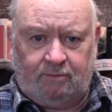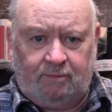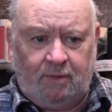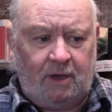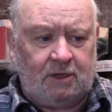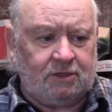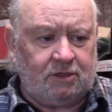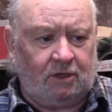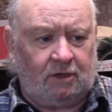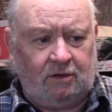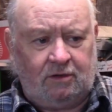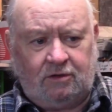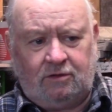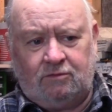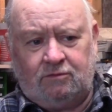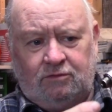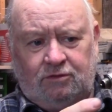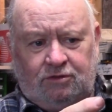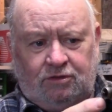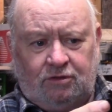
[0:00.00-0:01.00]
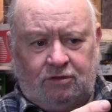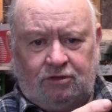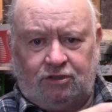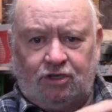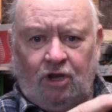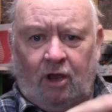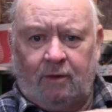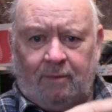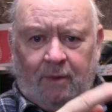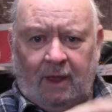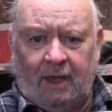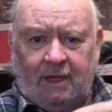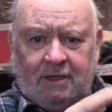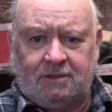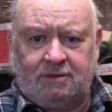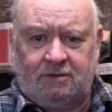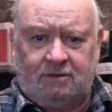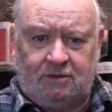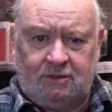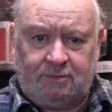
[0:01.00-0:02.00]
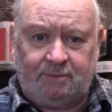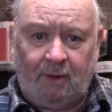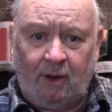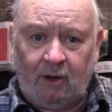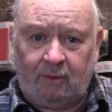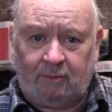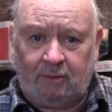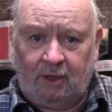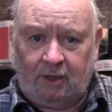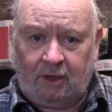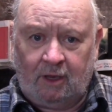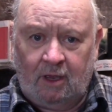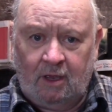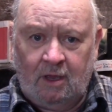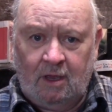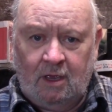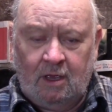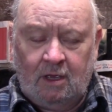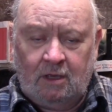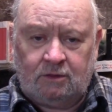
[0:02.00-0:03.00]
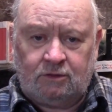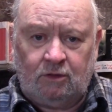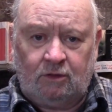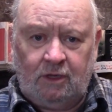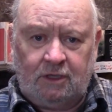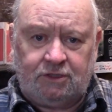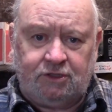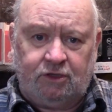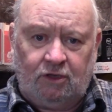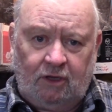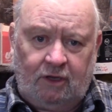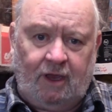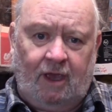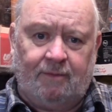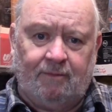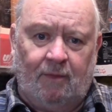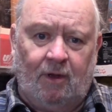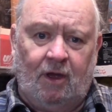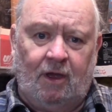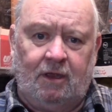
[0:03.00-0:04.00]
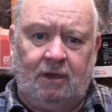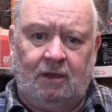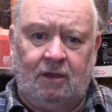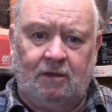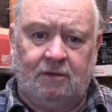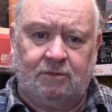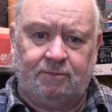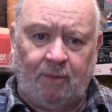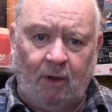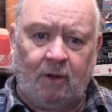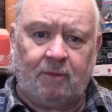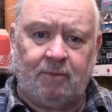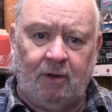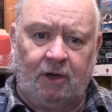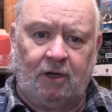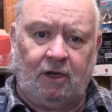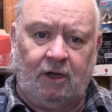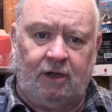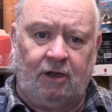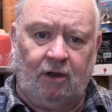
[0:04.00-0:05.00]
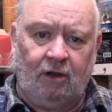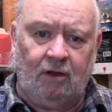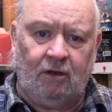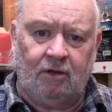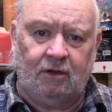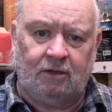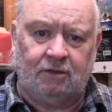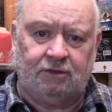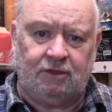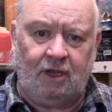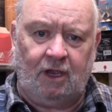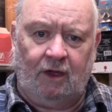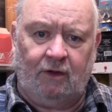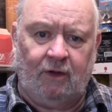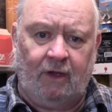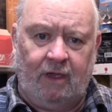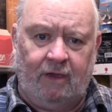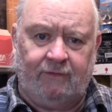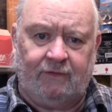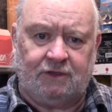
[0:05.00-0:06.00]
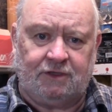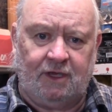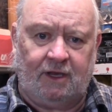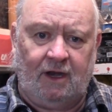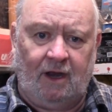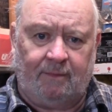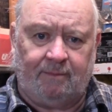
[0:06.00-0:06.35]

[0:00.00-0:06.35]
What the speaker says: basically shot blast the spark plug. So let's look at my spark plug cleaner, see how I have it set